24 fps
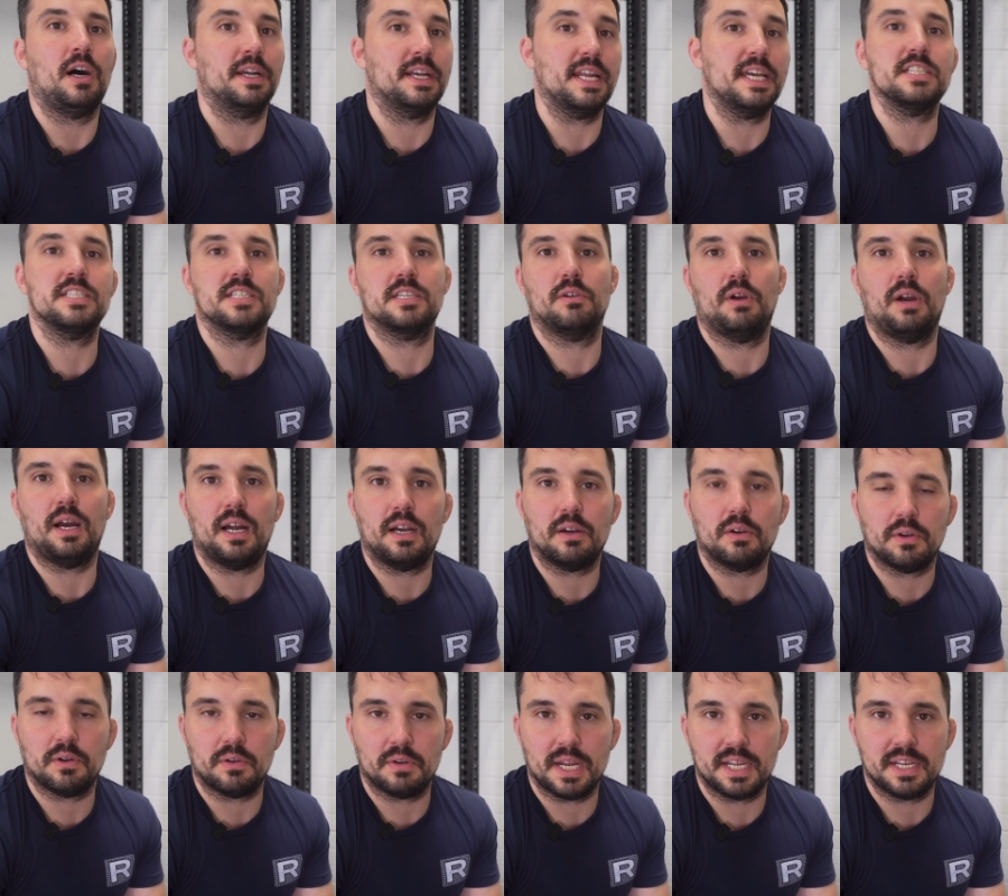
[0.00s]
unless you
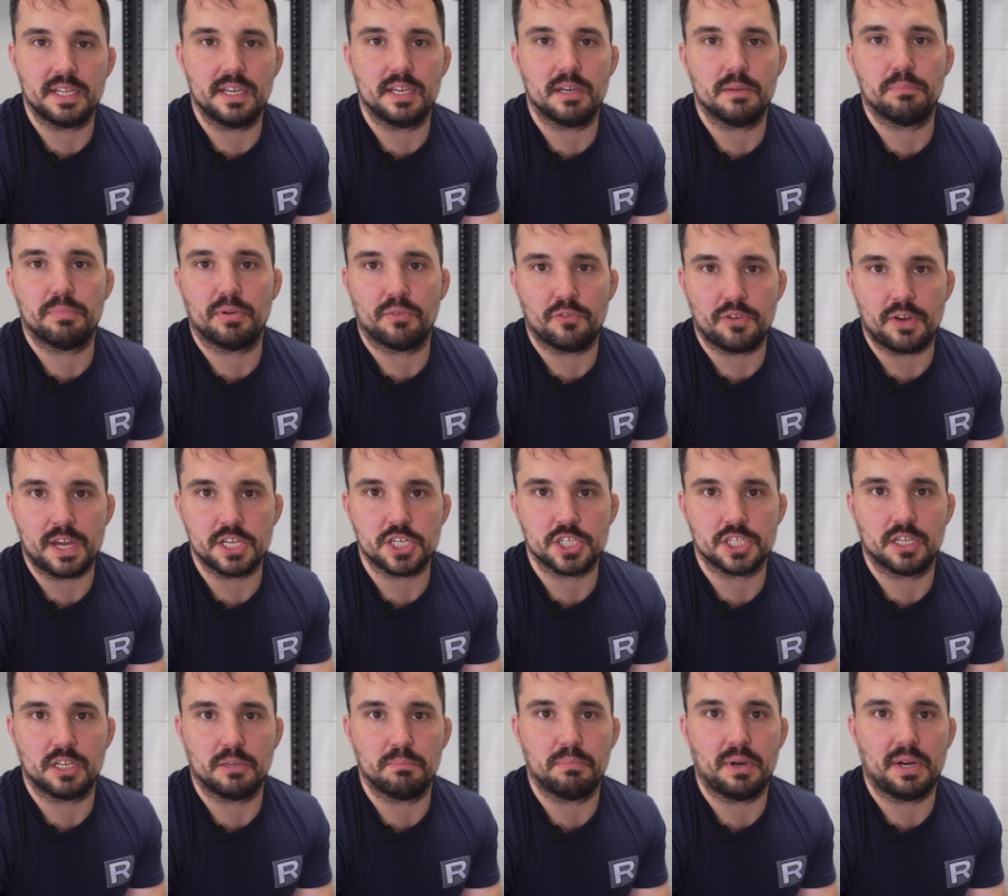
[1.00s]
are already a
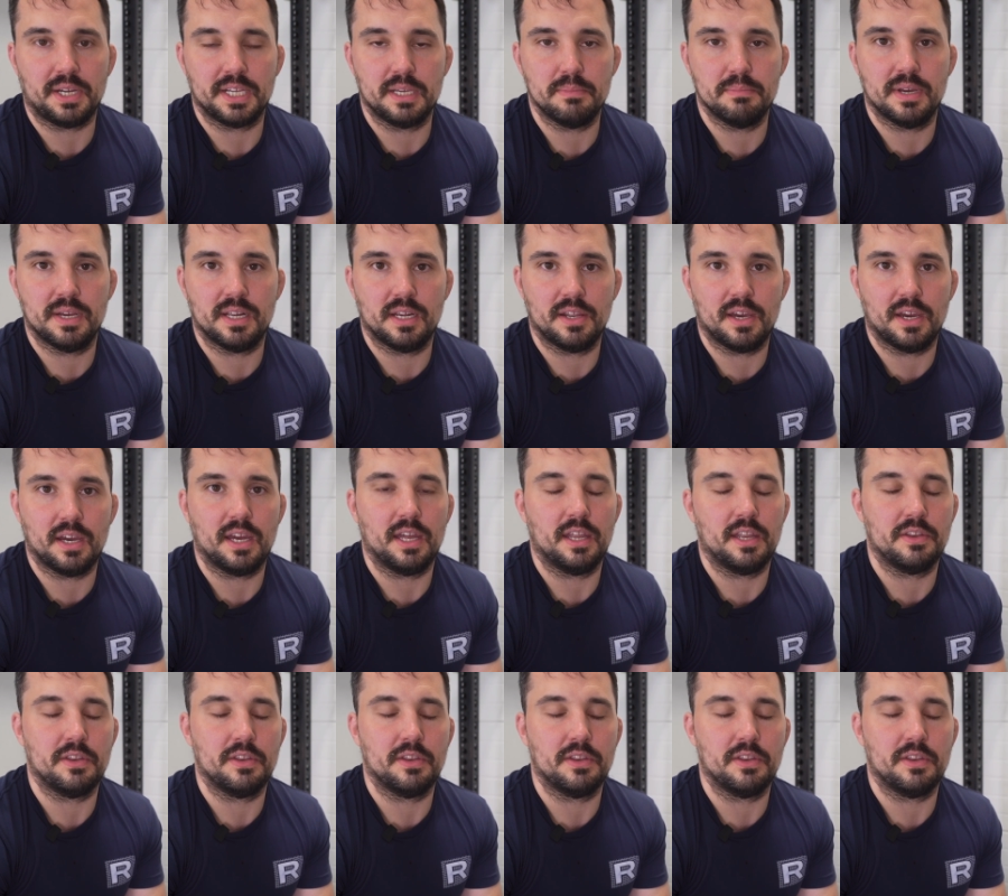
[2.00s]
professional bodybuilder